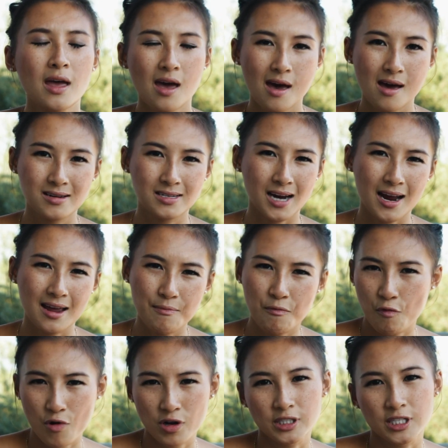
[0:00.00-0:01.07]
and I am
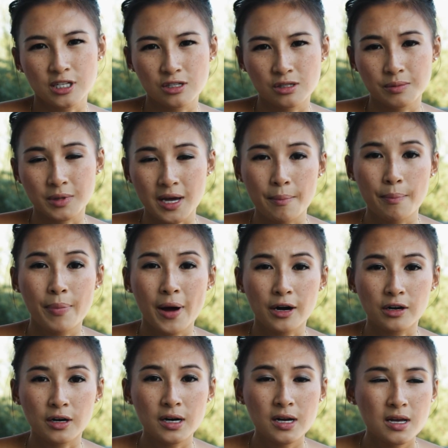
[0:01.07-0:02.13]
willing to get
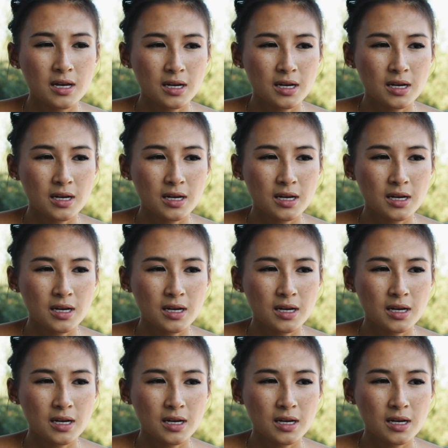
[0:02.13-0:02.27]
better.